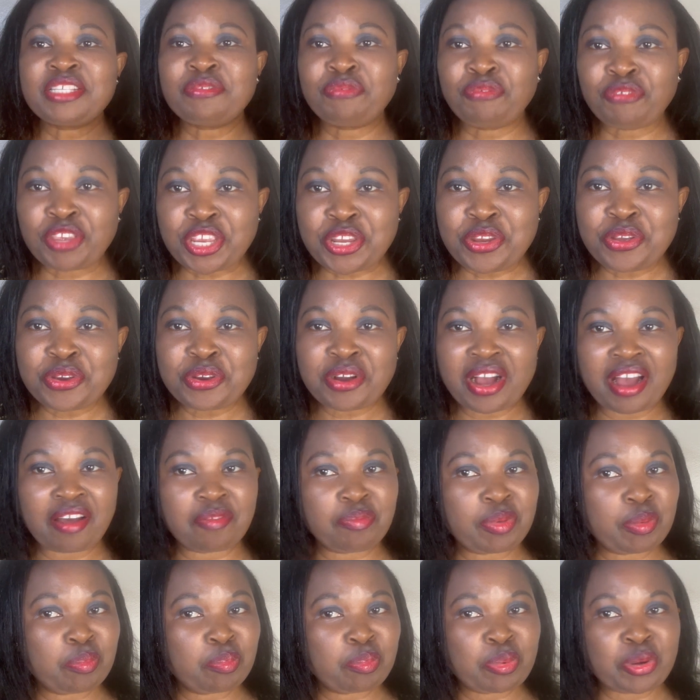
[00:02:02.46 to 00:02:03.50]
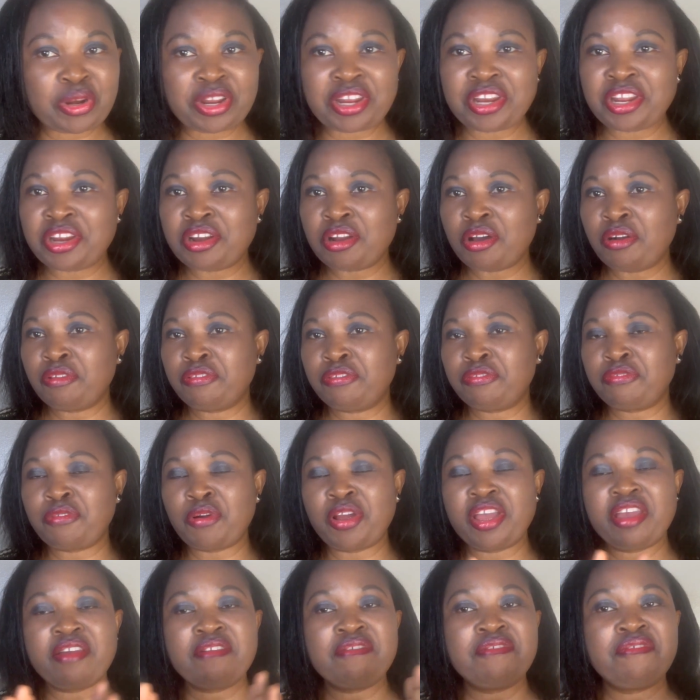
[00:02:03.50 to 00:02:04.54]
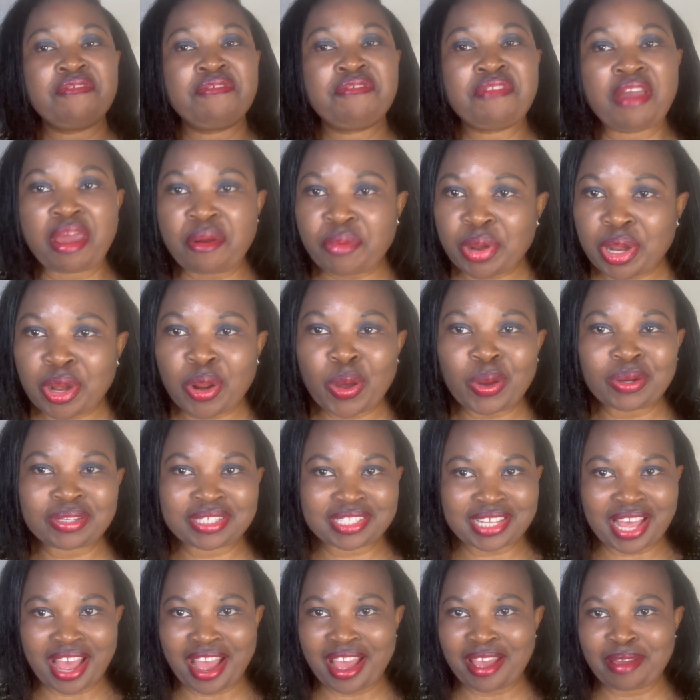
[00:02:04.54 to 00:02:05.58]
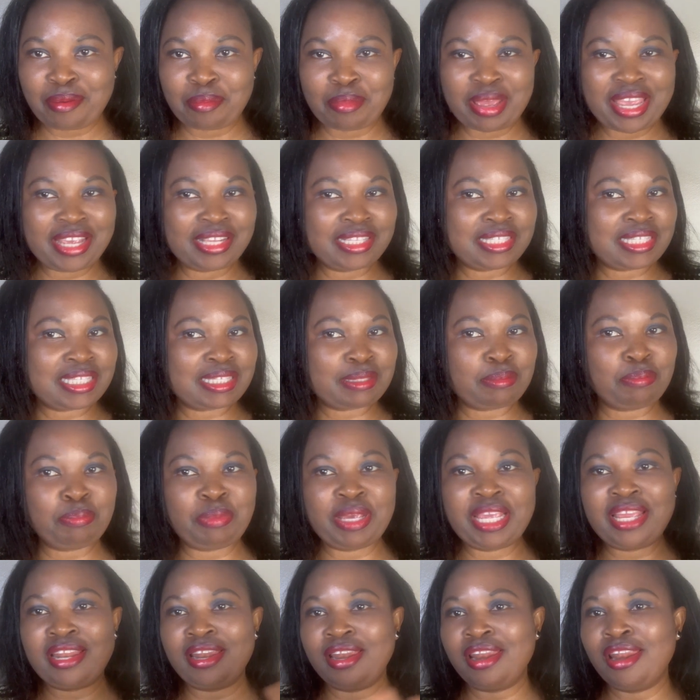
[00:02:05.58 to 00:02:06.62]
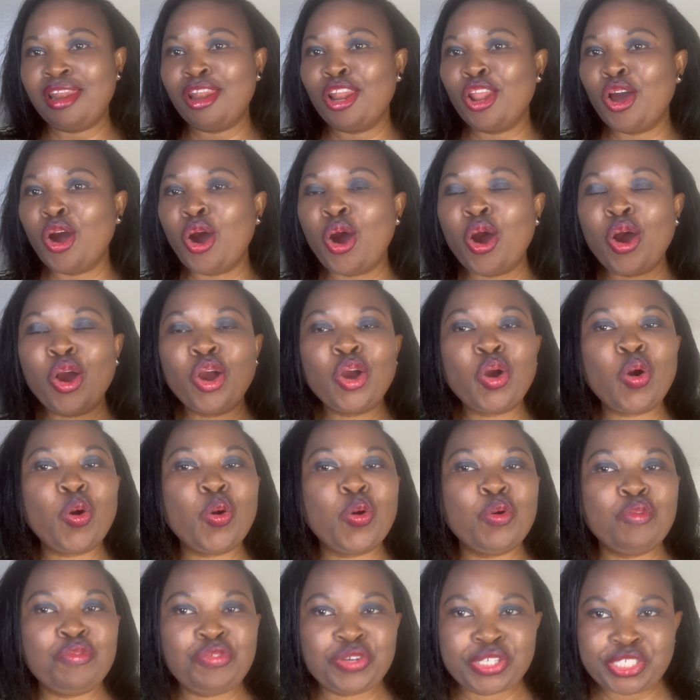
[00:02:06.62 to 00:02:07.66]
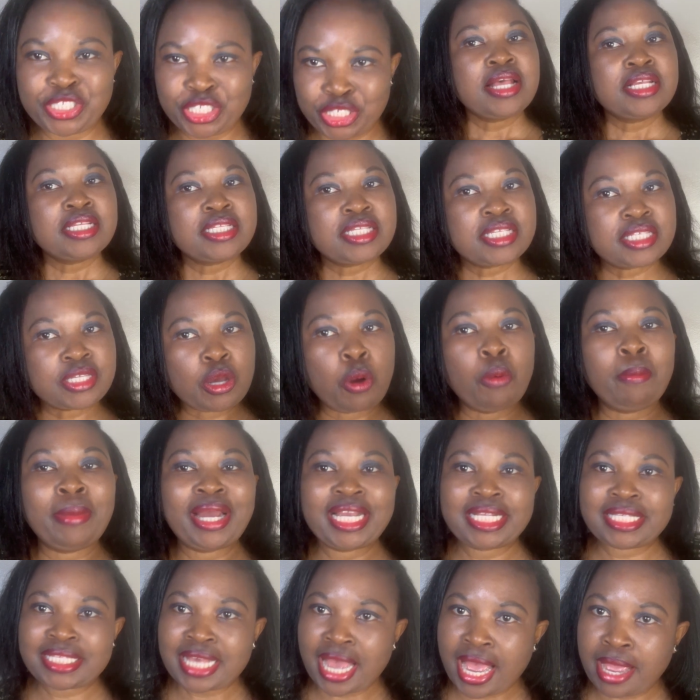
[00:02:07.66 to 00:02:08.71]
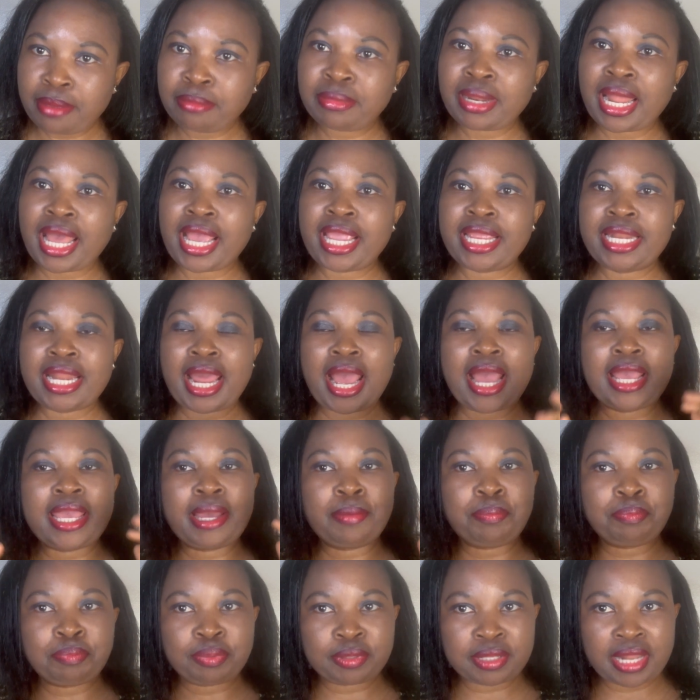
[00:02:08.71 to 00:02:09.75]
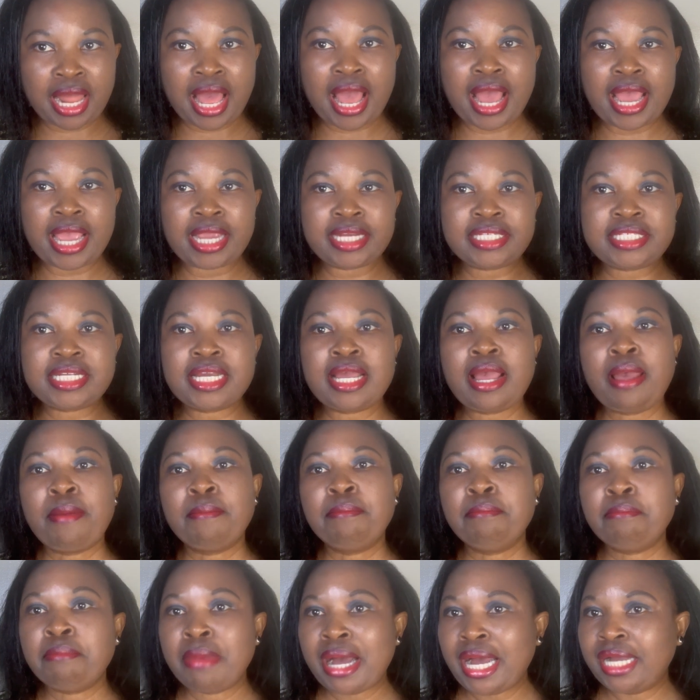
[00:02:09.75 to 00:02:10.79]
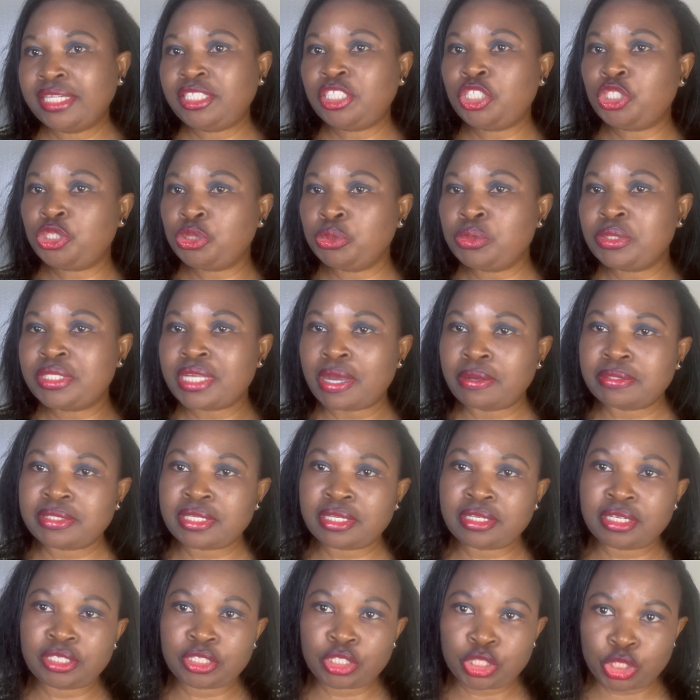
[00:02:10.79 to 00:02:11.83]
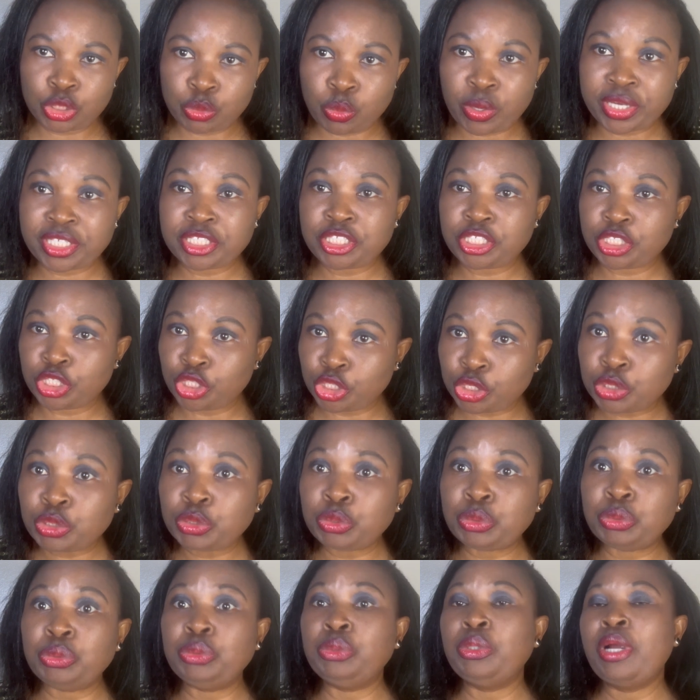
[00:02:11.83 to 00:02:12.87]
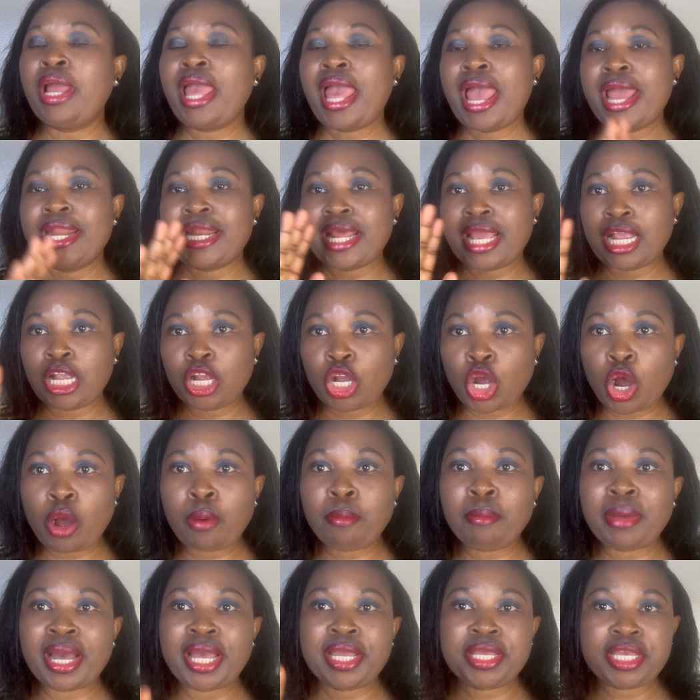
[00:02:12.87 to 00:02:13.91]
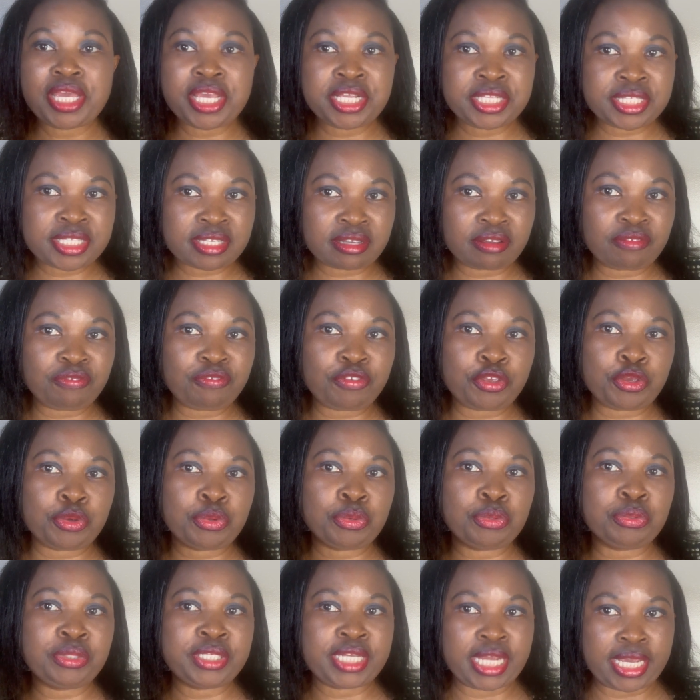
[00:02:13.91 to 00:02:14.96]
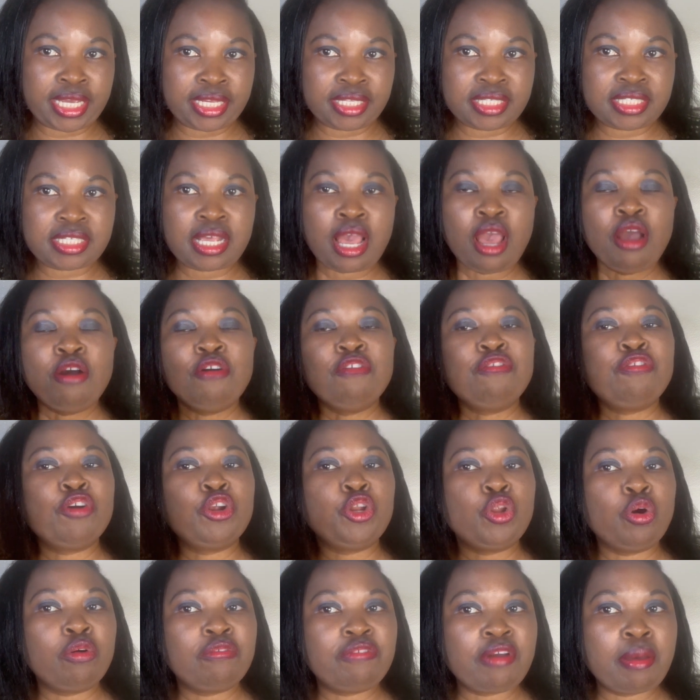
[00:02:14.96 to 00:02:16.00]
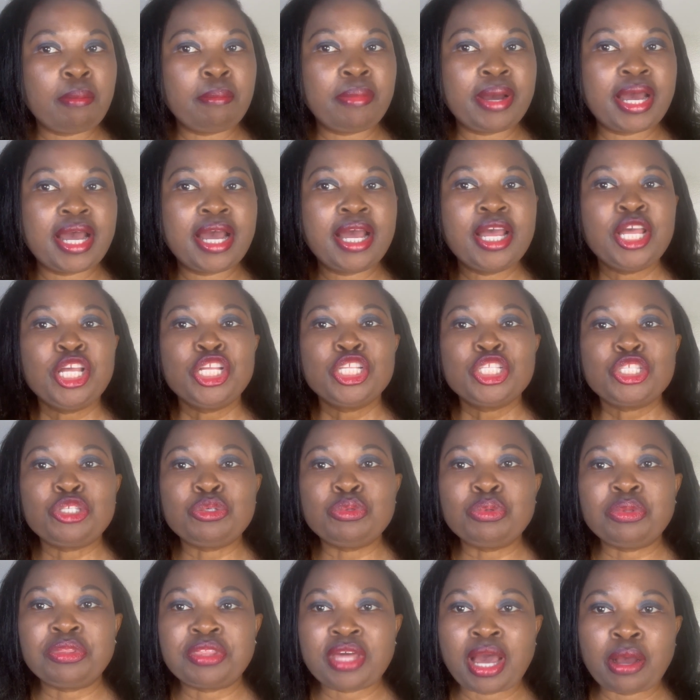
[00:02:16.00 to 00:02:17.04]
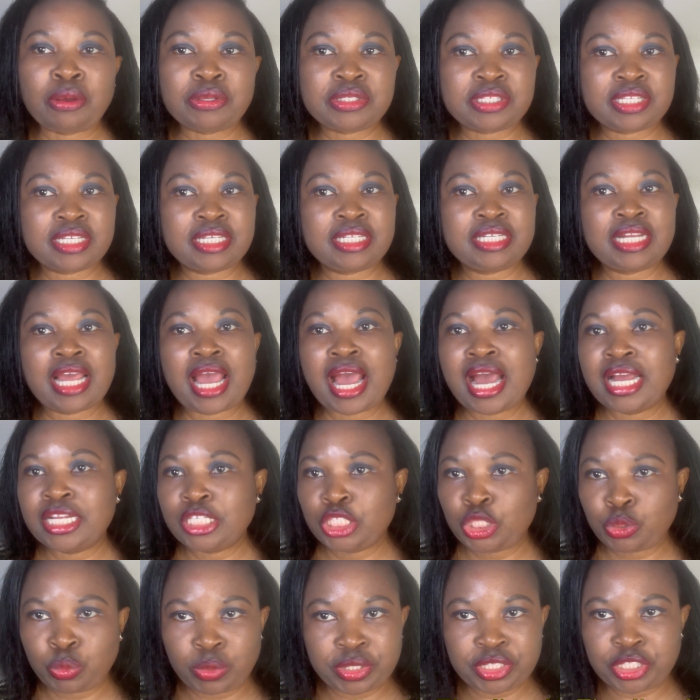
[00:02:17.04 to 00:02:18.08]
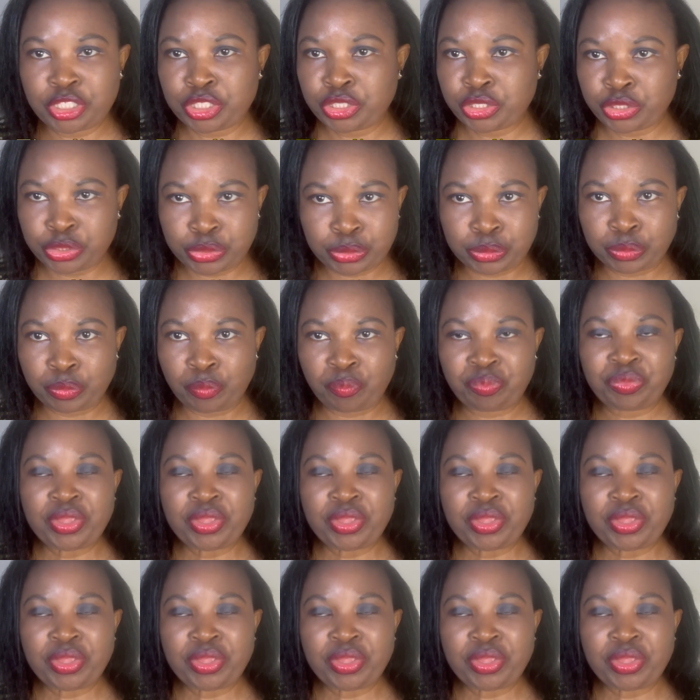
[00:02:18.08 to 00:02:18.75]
video, I've been putting it off for a very long time. It's been long overdue. So my timeline, I applied March 2022 and I got my interview date for November 2022.